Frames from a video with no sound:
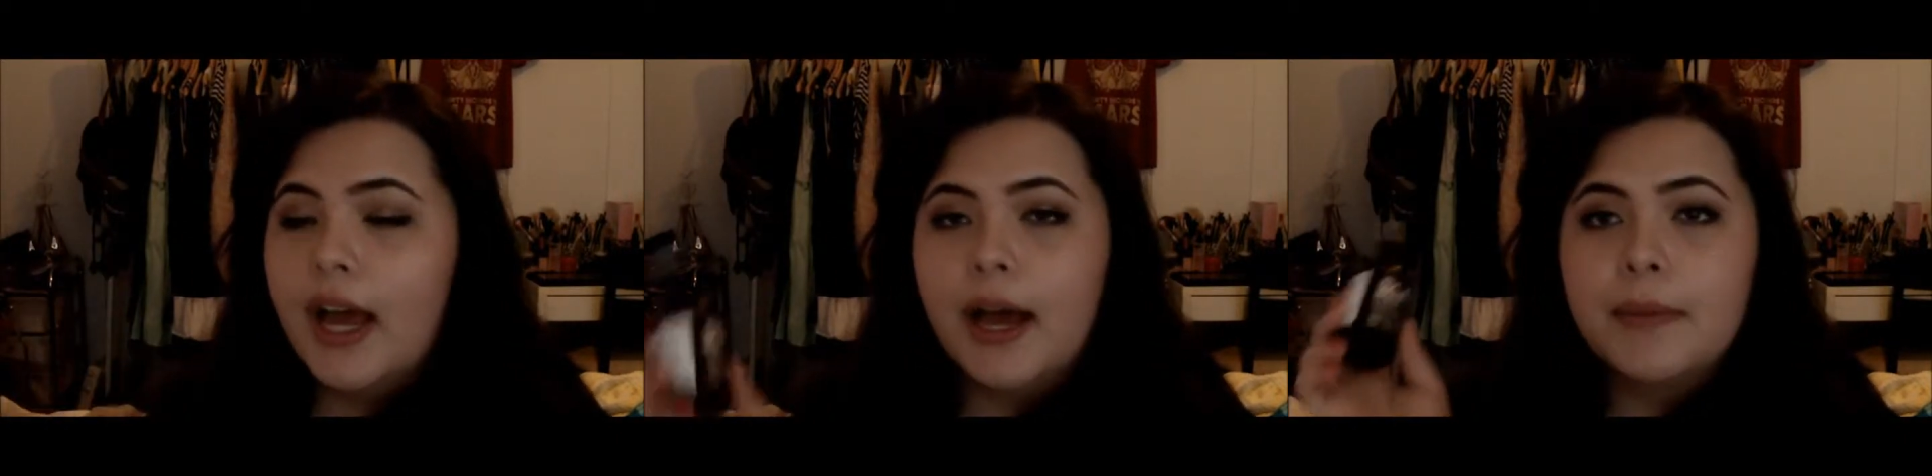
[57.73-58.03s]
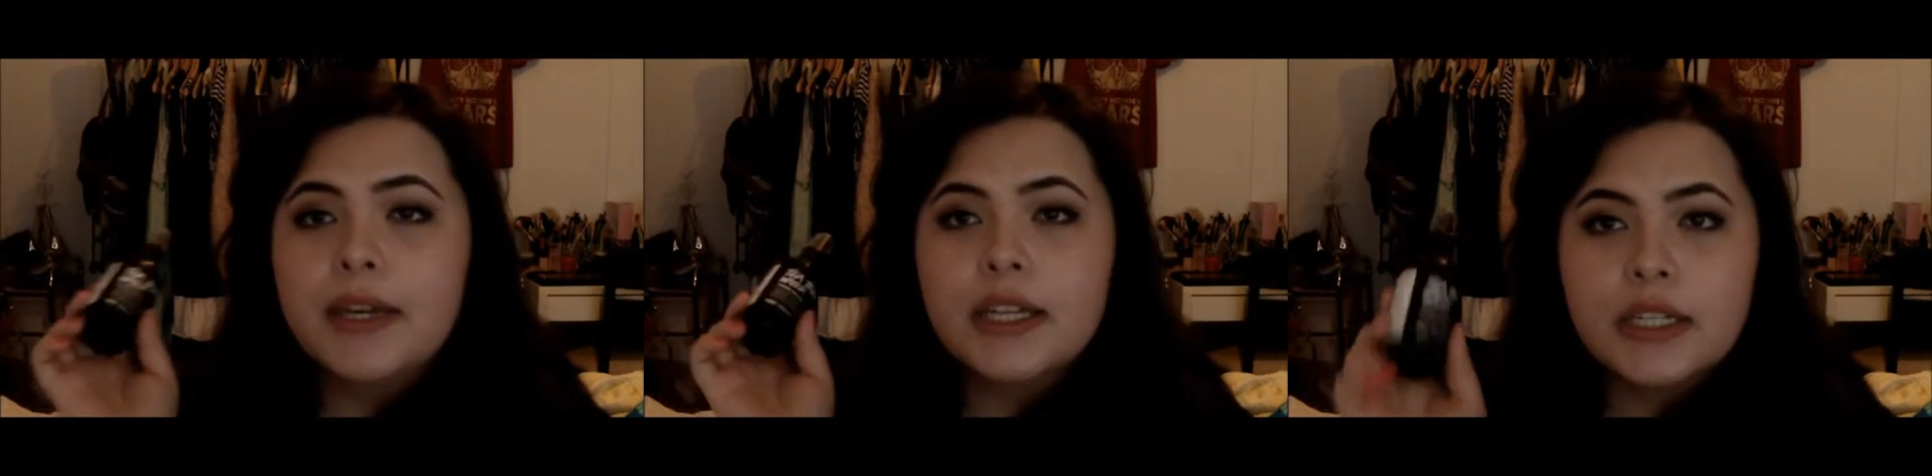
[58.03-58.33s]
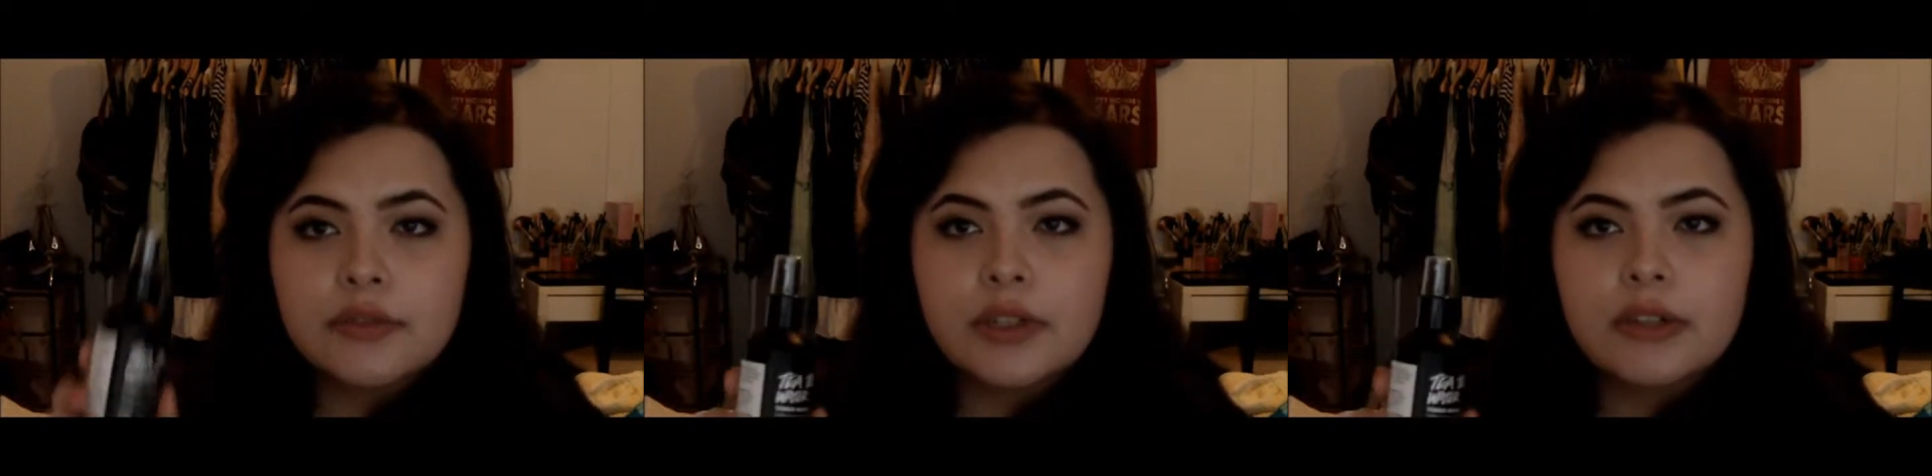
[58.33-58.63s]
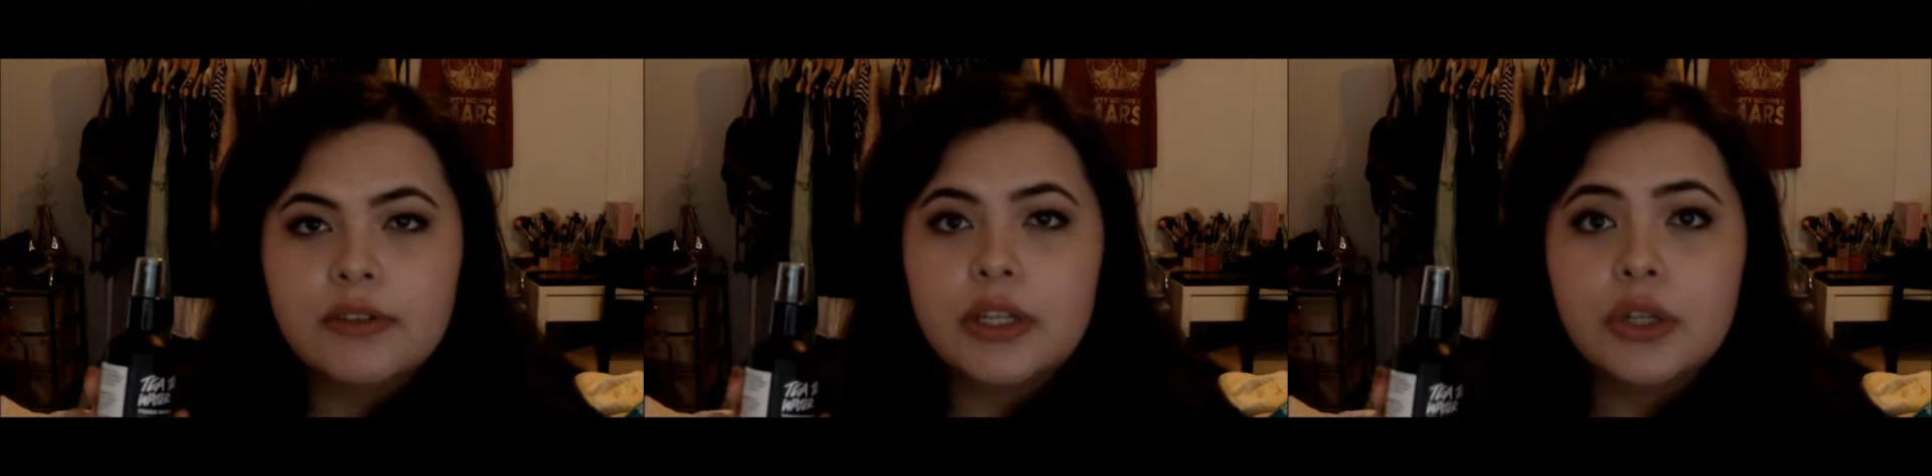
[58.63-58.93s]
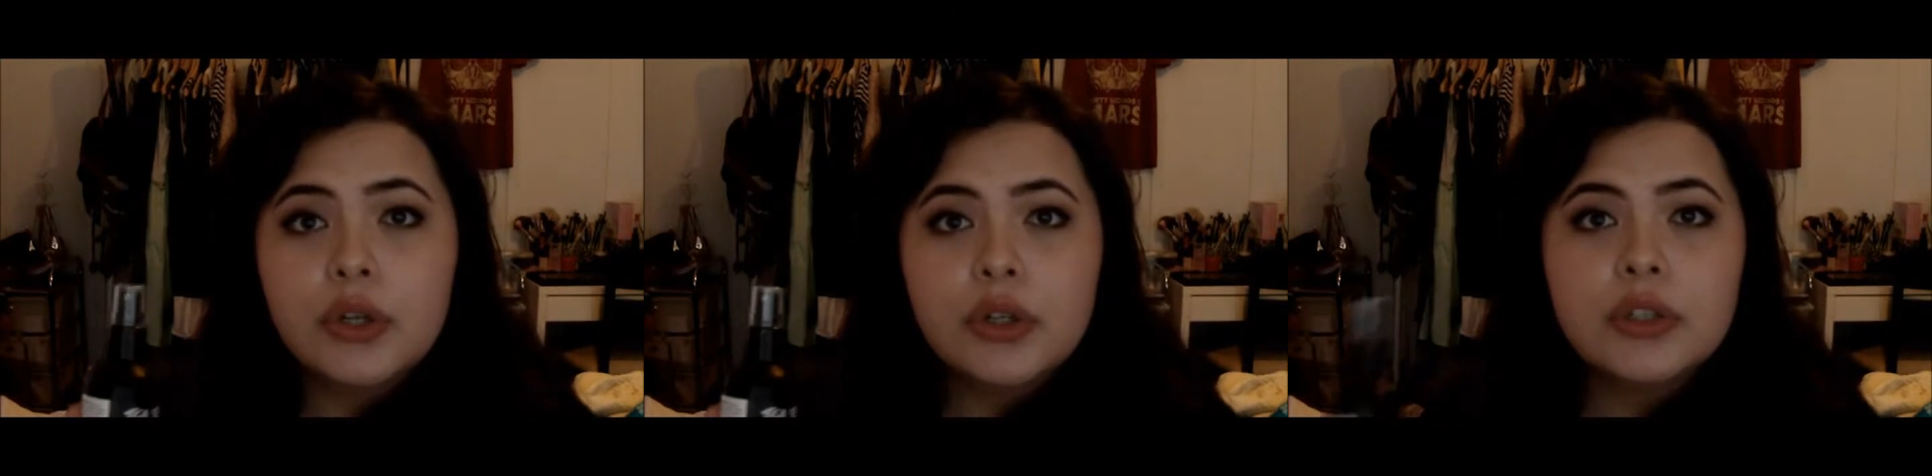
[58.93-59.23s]
It is really, really
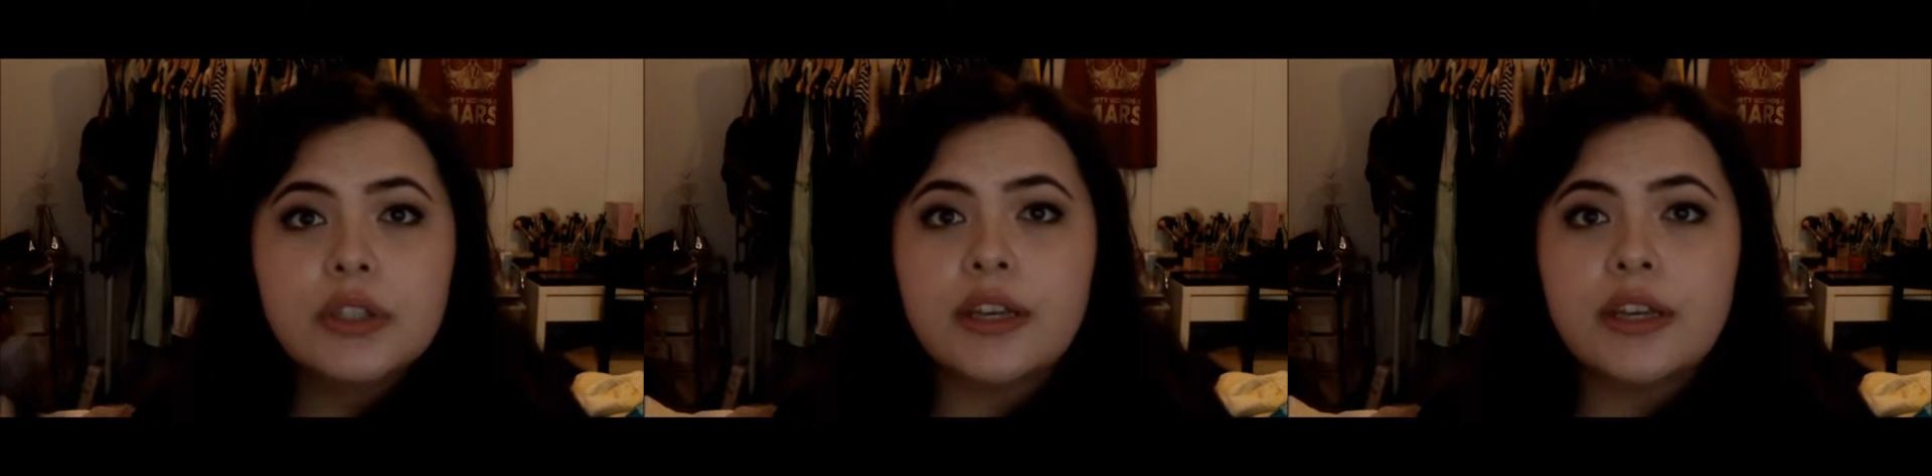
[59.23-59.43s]
good